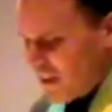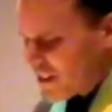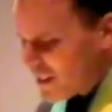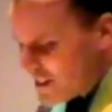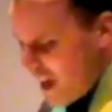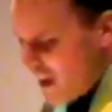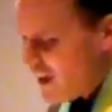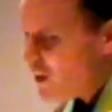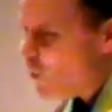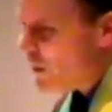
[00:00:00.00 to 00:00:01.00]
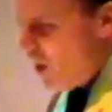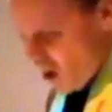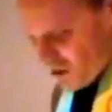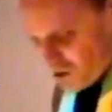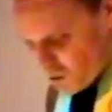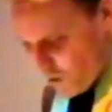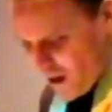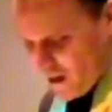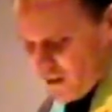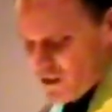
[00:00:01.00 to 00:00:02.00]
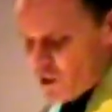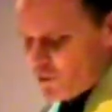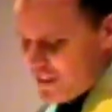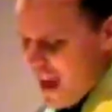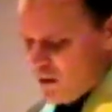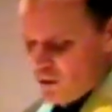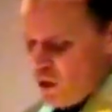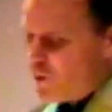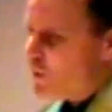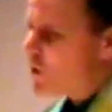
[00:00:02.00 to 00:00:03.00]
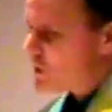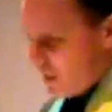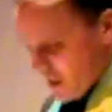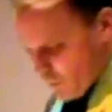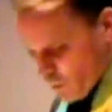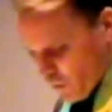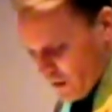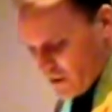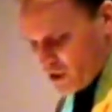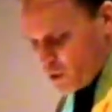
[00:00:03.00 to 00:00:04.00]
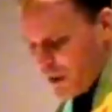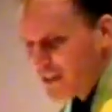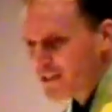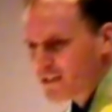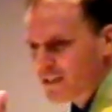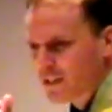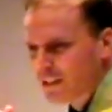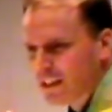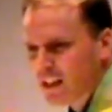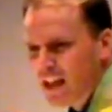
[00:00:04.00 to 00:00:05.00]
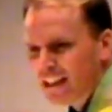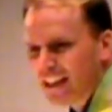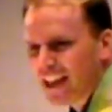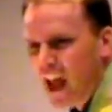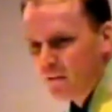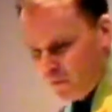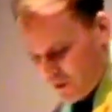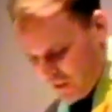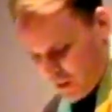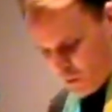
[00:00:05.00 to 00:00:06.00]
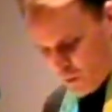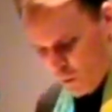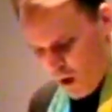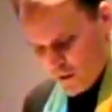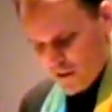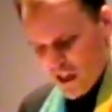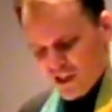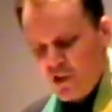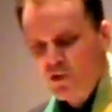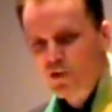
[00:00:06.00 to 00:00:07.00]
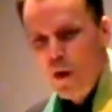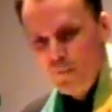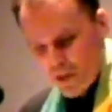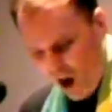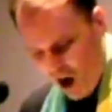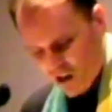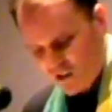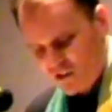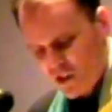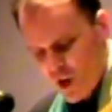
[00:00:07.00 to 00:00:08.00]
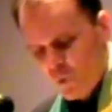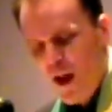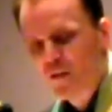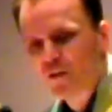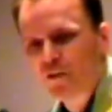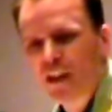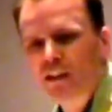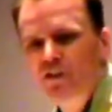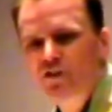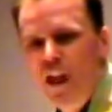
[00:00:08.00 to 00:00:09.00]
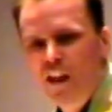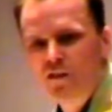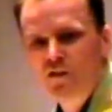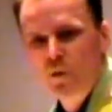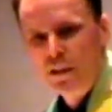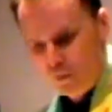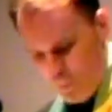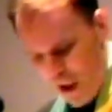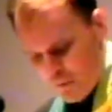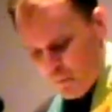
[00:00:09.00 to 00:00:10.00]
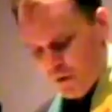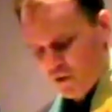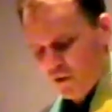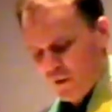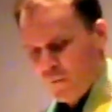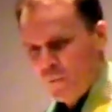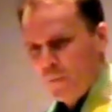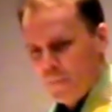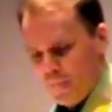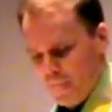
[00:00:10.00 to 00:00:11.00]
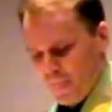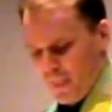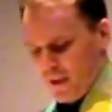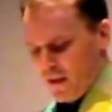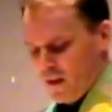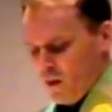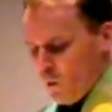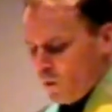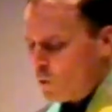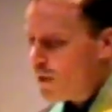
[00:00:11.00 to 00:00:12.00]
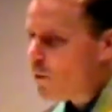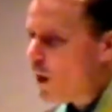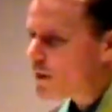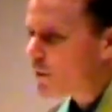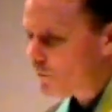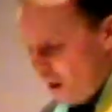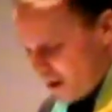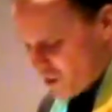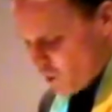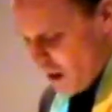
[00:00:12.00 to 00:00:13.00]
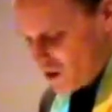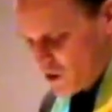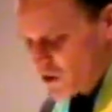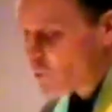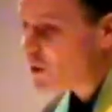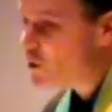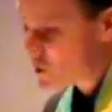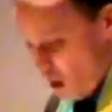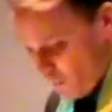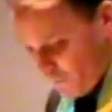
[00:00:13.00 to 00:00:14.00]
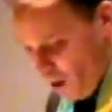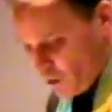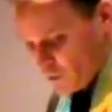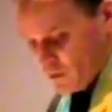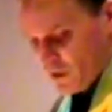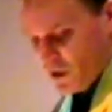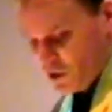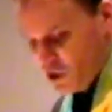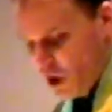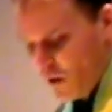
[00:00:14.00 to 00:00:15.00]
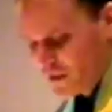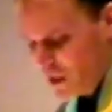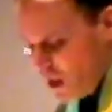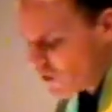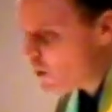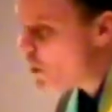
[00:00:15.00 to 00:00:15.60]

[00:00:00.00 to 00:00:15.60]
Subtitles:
Today, we are trained to download music and movies to instantly get everything we want, to swipe cards rather than exchange green paper. When we want to find directions, we use our phones to show us the